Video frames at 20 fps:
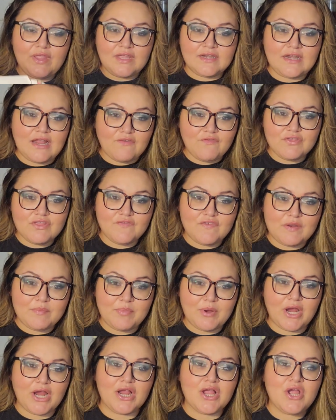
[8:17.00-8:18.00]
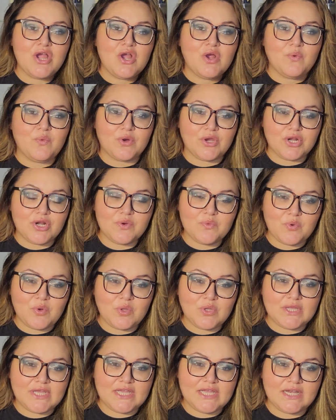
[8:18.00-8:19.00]
now for the fun part, we're gonna
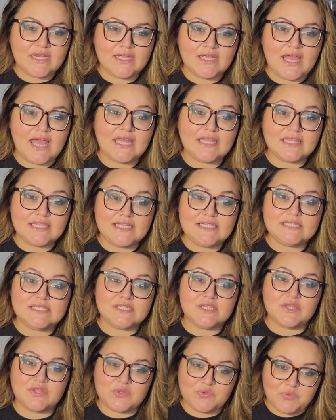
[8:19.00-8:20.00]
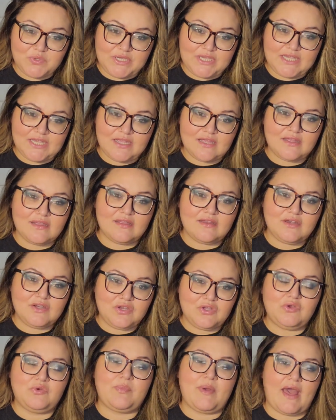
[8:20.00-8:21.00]
roll in at least 3
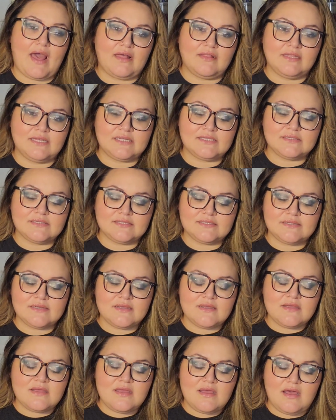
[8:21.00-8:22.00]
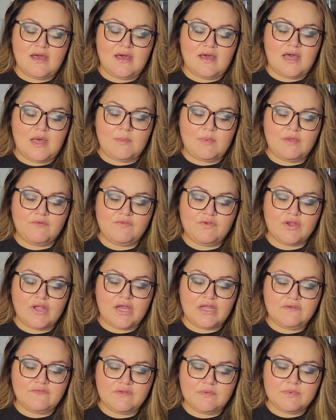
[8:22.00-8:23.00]
new palettes. If you're
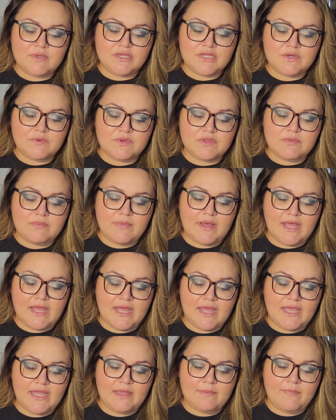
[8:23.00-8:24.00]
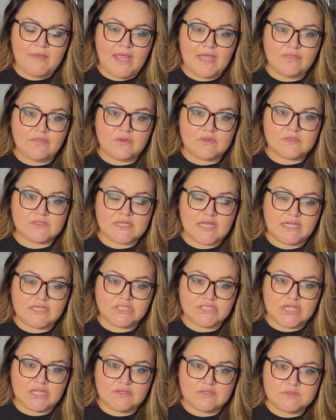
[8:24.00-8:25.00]
unfamiliar with my Pan Those
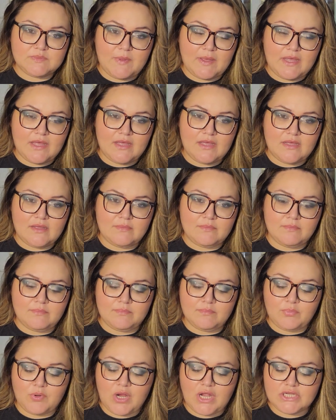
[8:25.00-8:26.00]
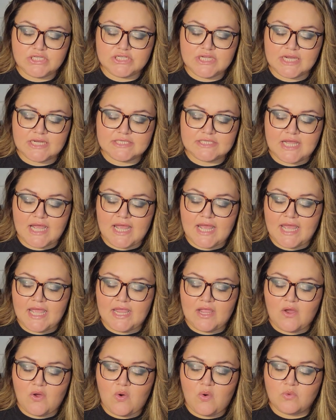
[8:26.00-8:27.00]
Eyeshadows project,
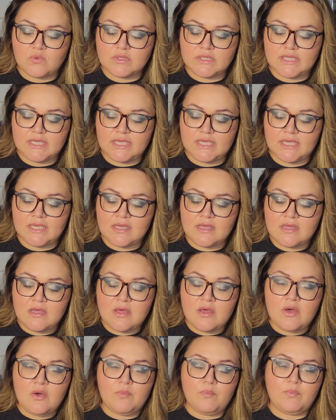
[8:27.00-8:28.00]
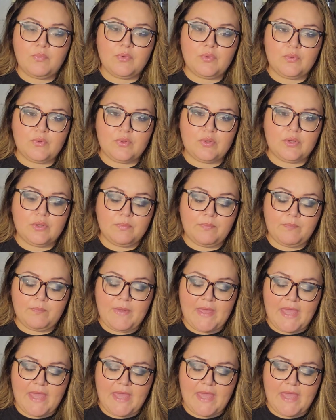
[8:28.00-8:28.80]
I only pull